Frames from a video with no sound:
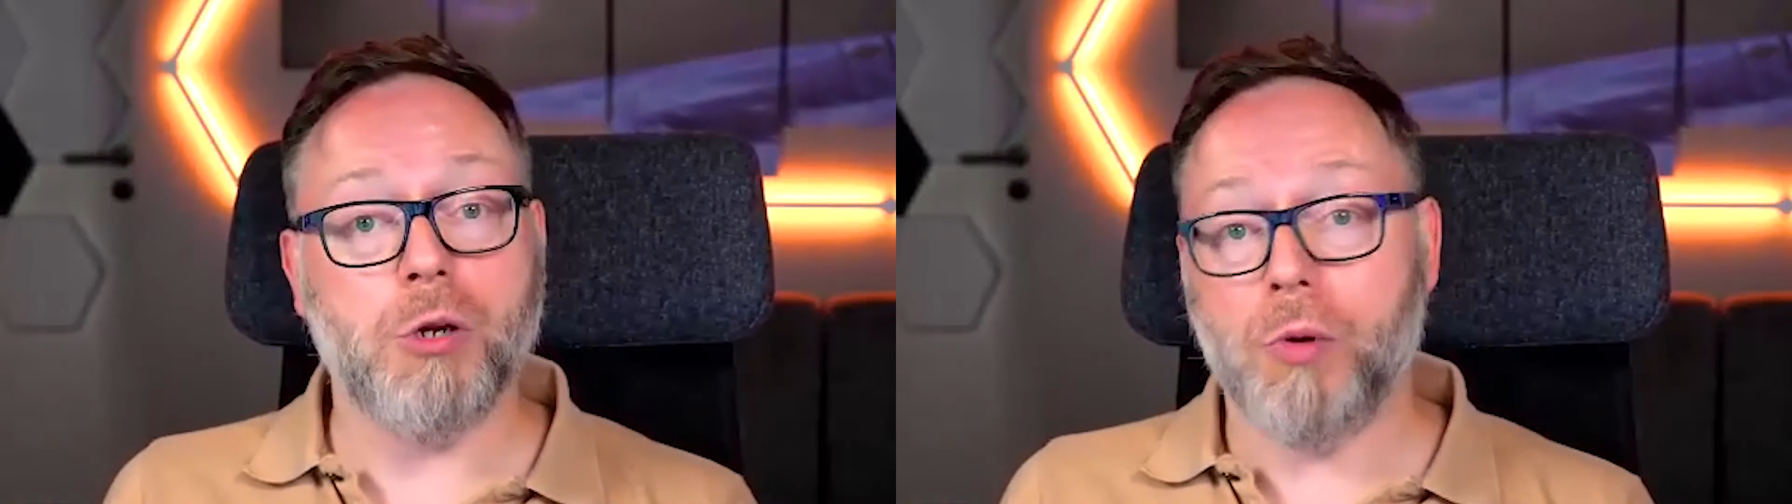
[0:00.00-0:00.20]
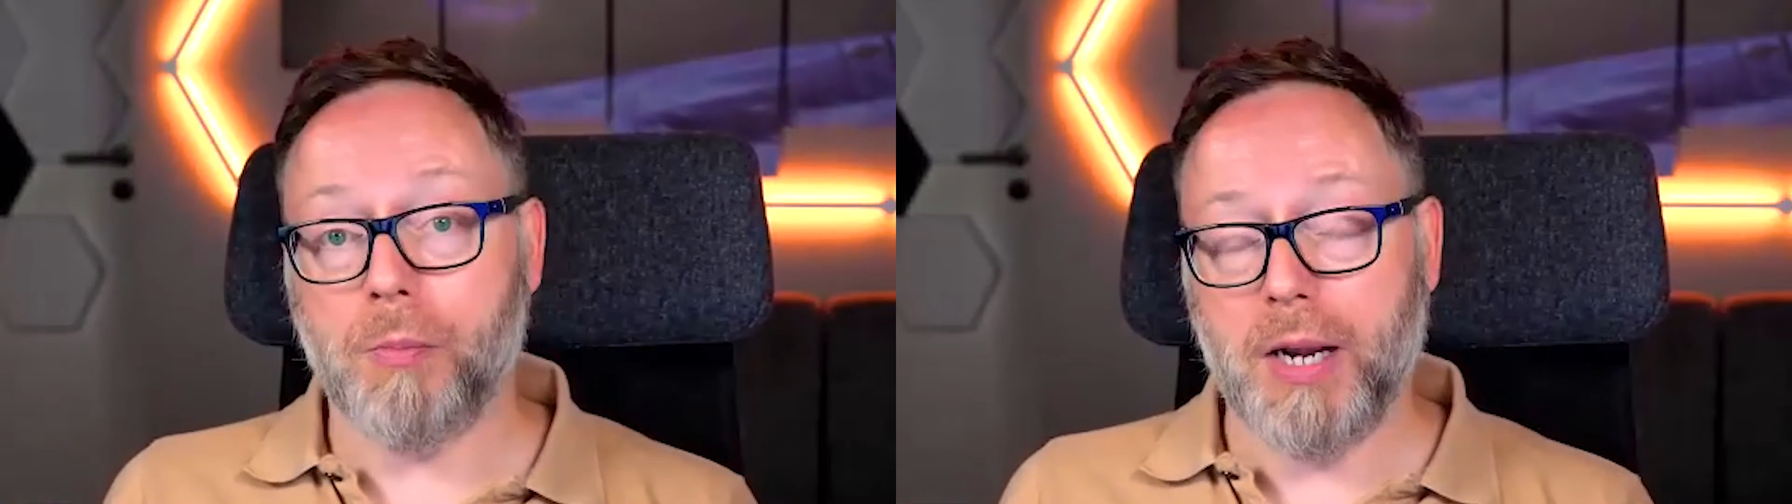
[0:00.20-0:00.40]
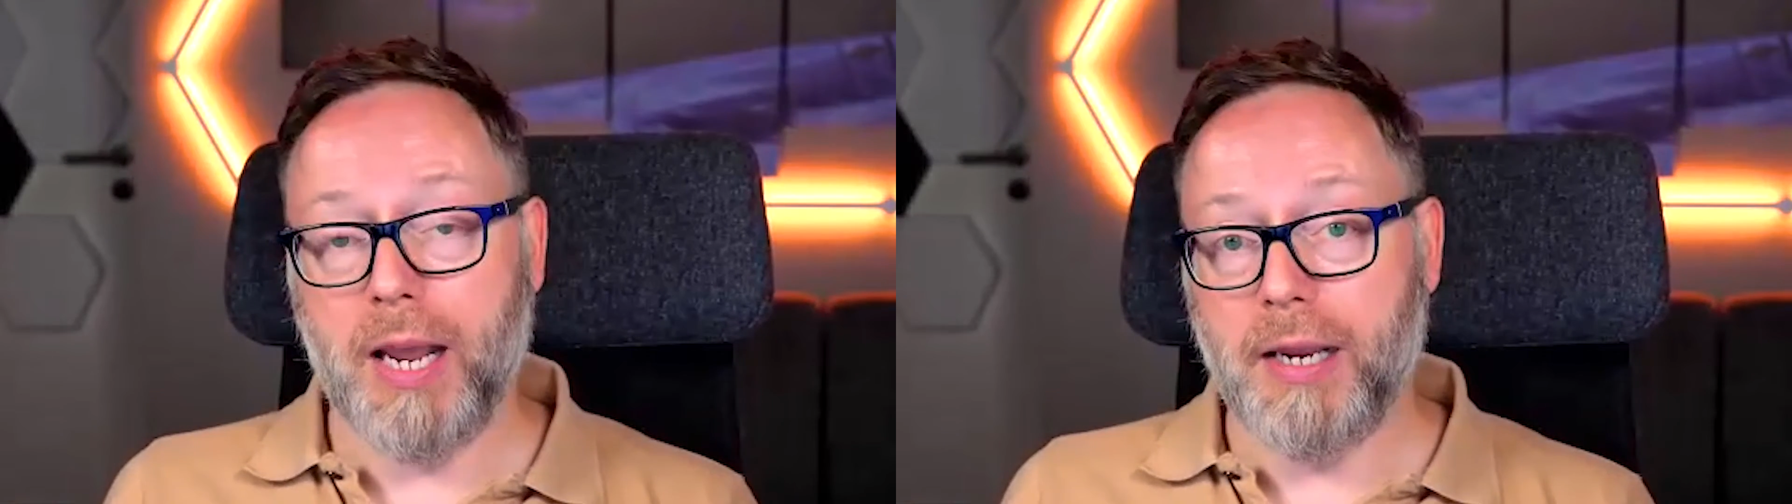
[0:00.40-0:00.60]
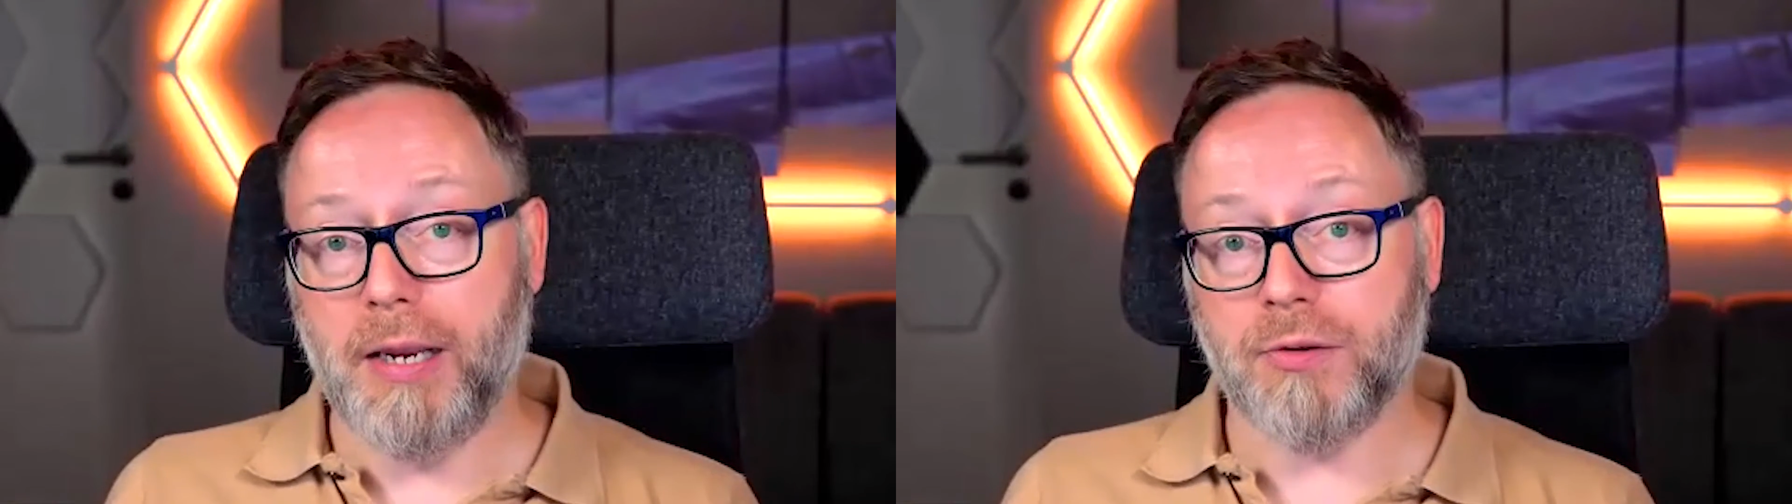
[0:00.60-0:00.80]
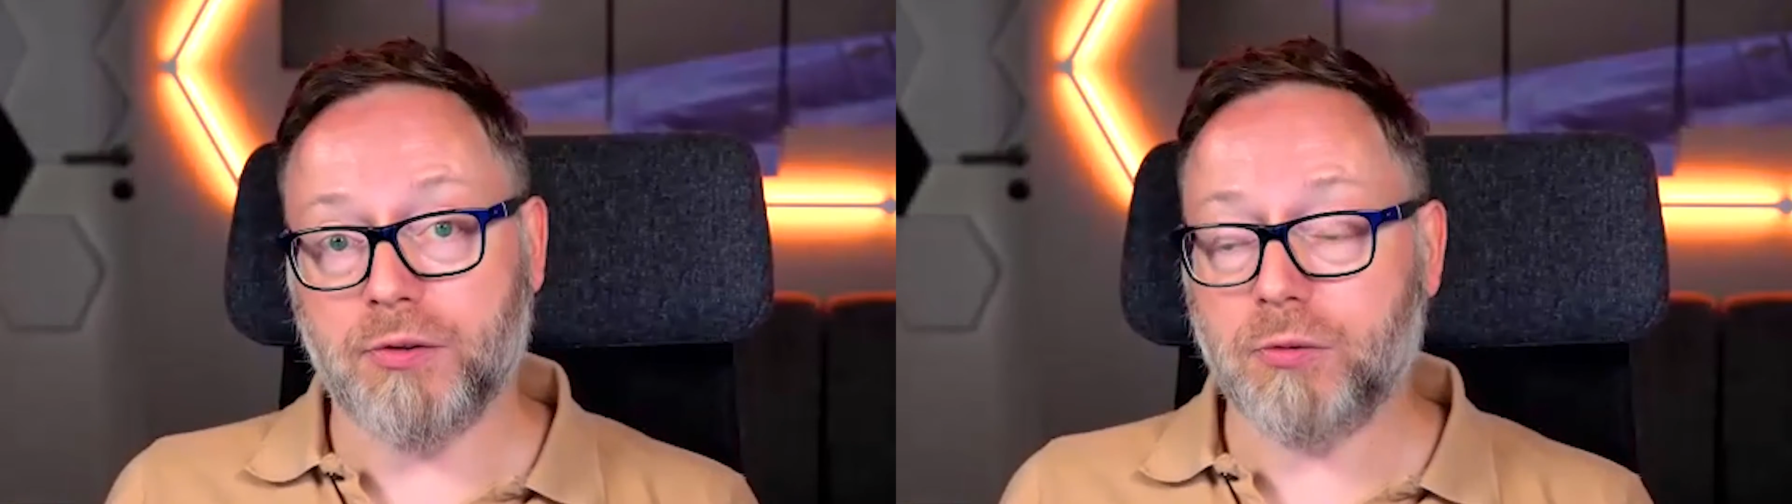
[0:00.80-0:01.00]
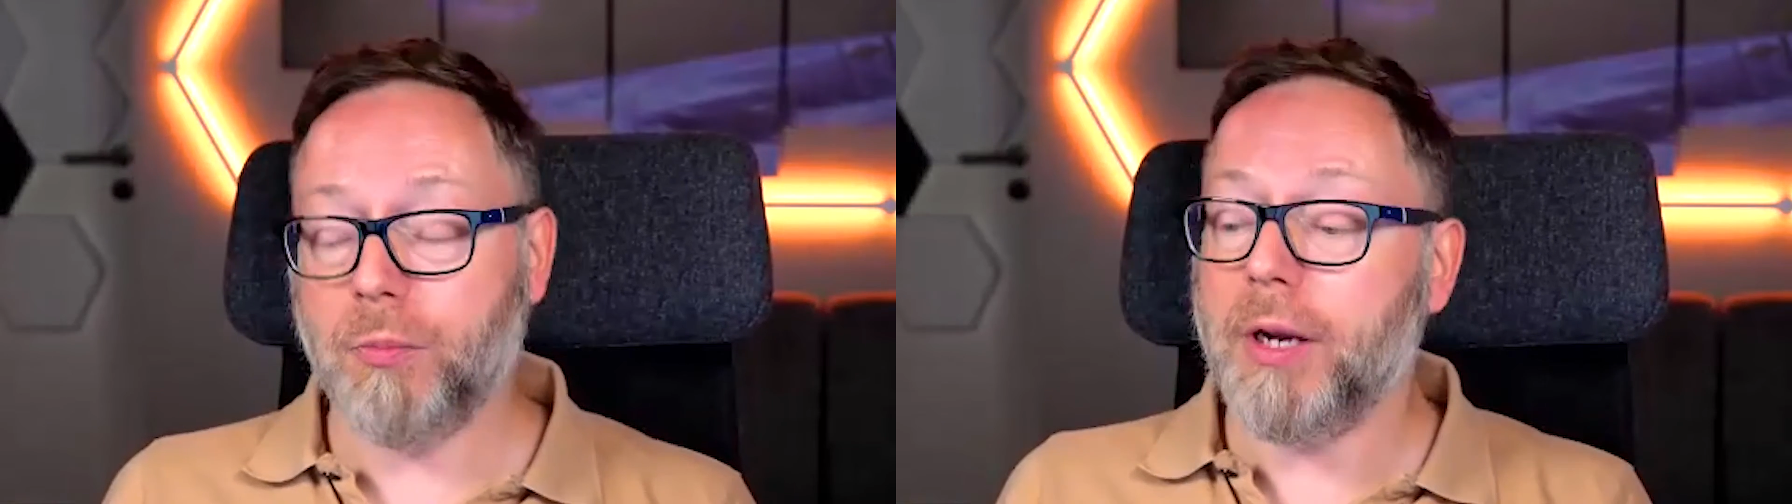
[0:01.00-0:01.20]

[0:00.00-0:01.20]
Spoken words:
be replaced.